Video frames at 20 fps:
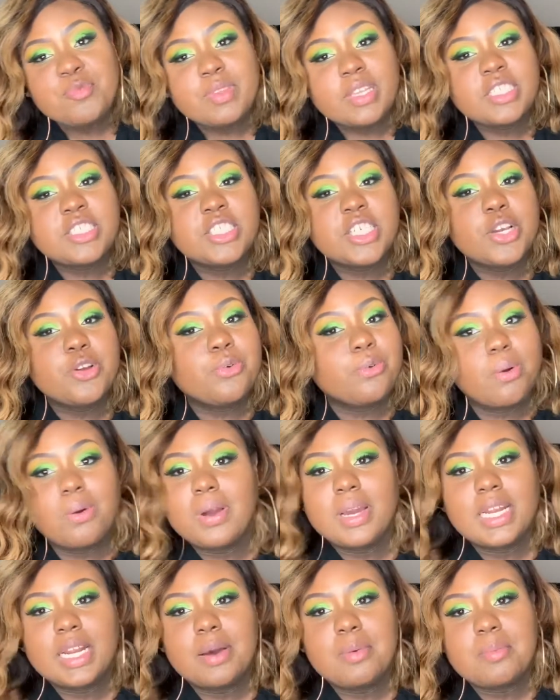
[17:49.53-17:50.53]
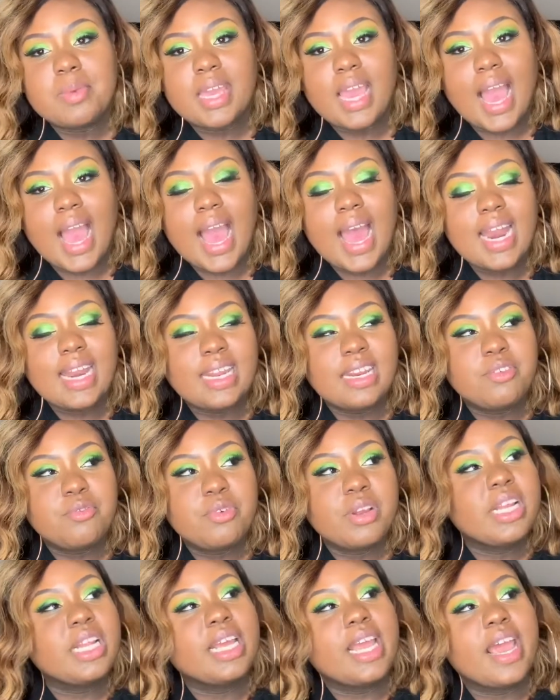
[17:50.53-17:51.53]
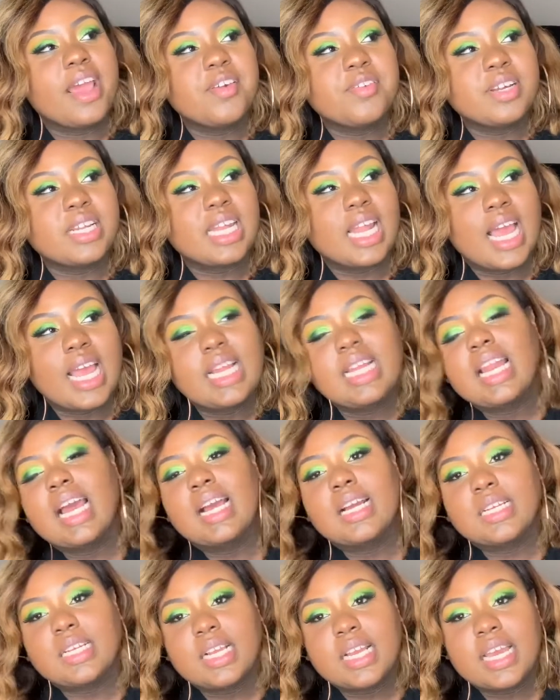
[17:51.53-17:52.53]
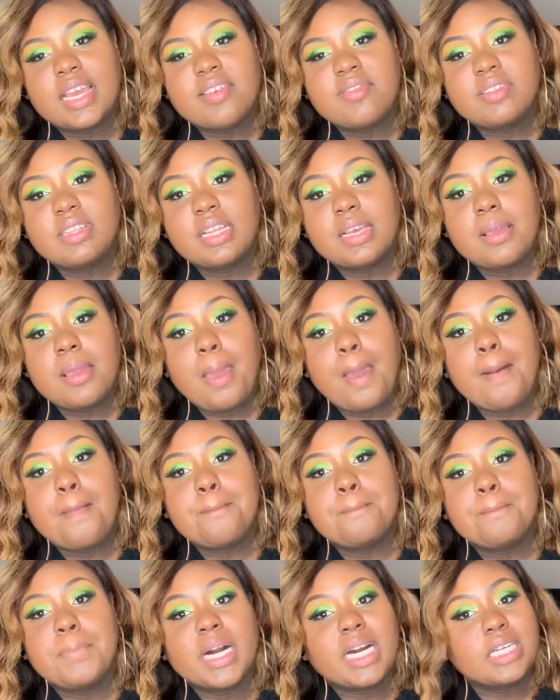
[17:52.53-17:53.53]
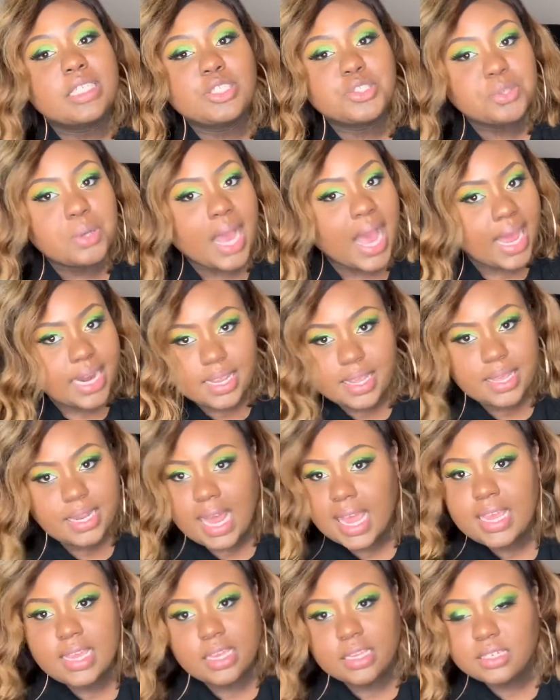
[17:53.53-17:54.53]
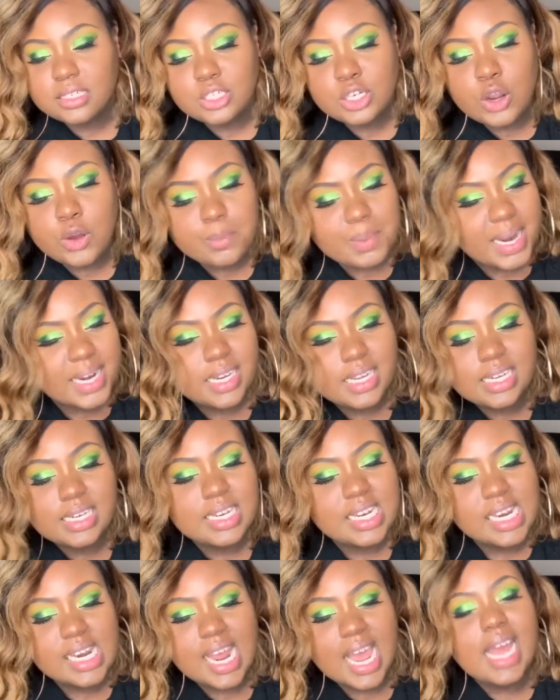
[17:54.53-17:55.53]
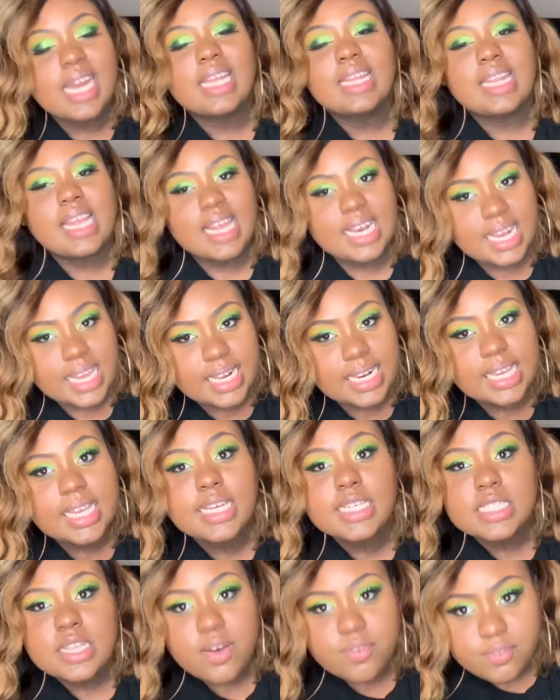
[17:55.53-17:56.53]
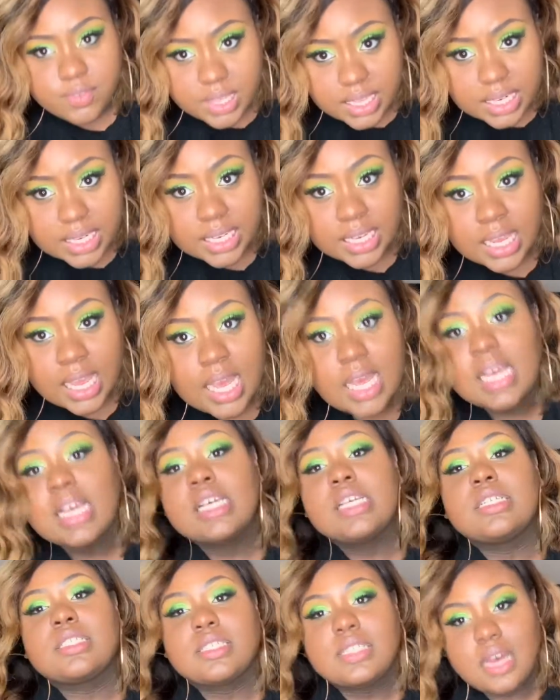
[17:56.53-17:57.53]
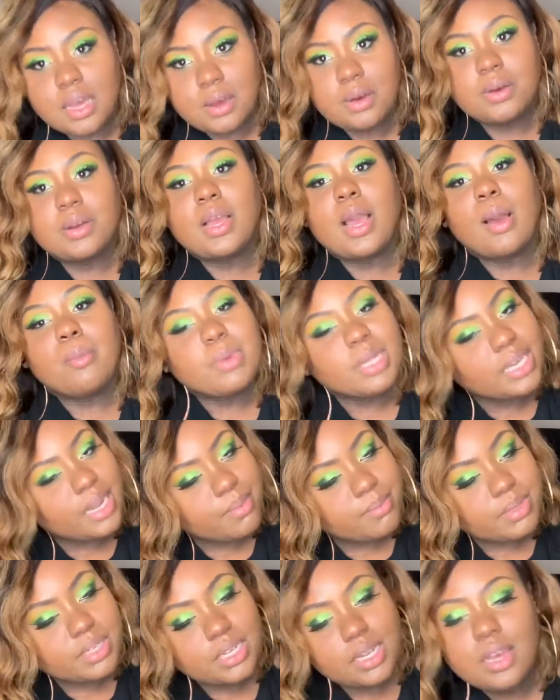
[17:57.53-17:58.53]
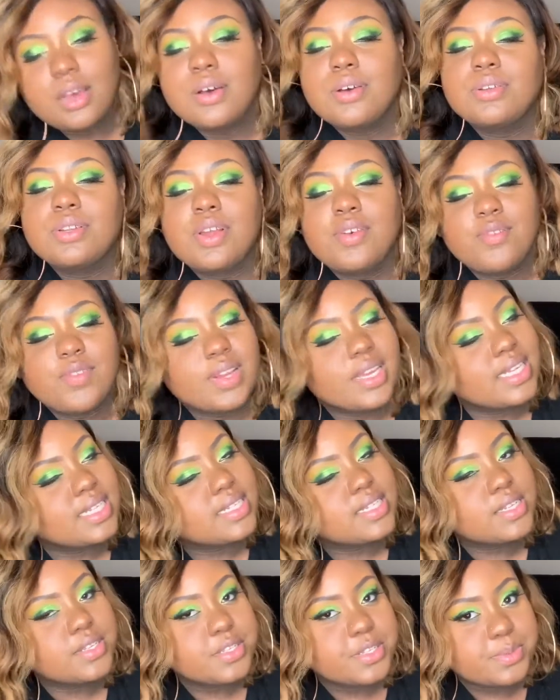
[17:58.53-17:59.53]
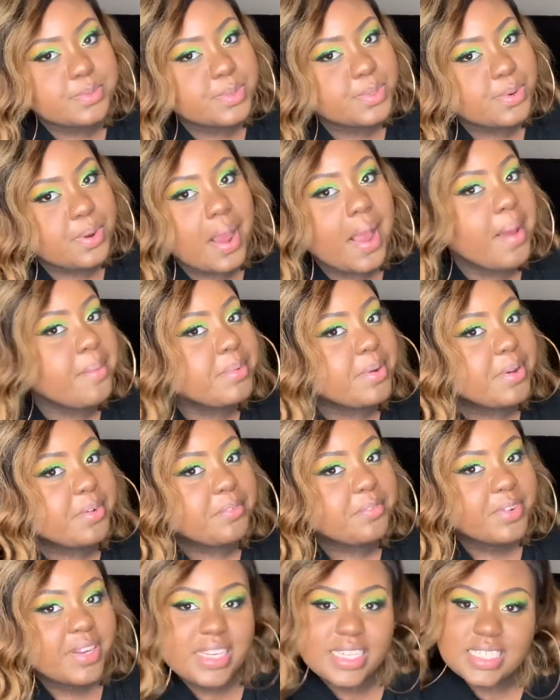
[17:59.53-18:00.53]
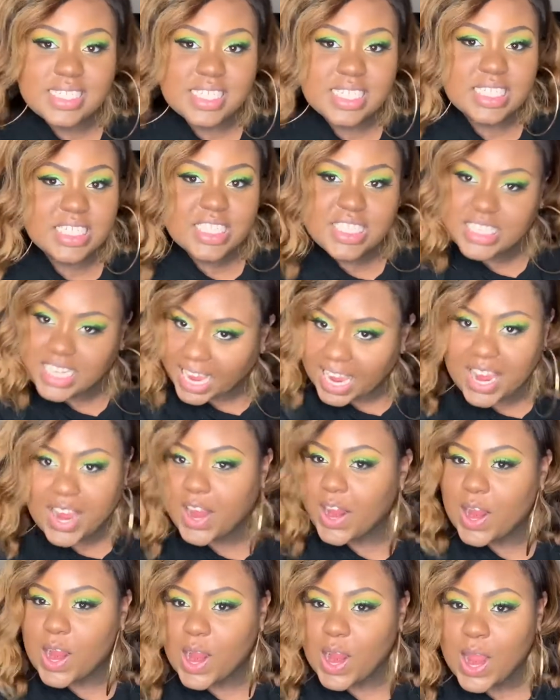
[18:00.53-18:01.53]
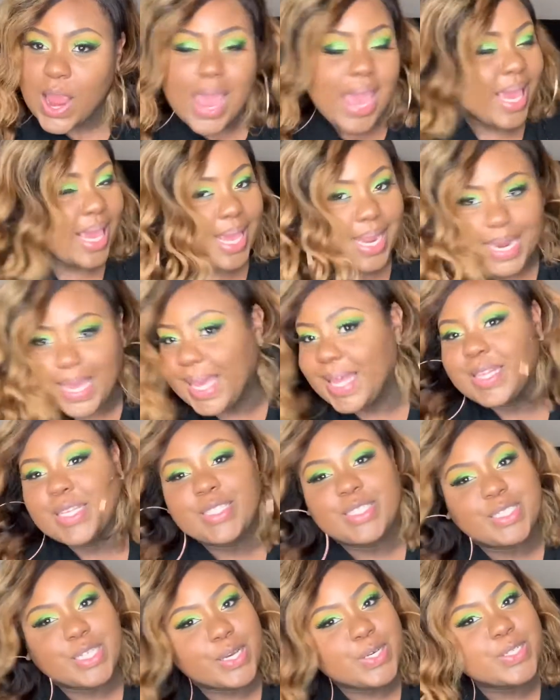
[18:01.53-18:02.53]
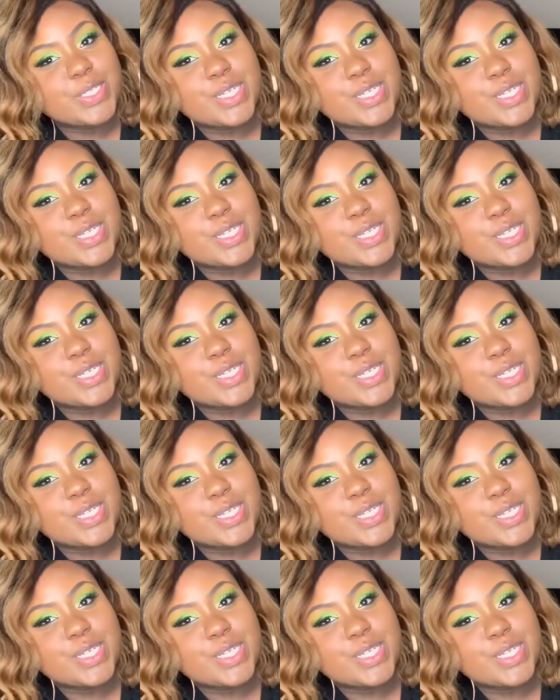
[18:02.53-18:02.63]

she growing on me. I didn't really ever like Dr. Heavenly, but you got it. Like, nobody can deny that that lady is funny. So, comment down below. Don't forget to subscribe. Don't forget to share any other shows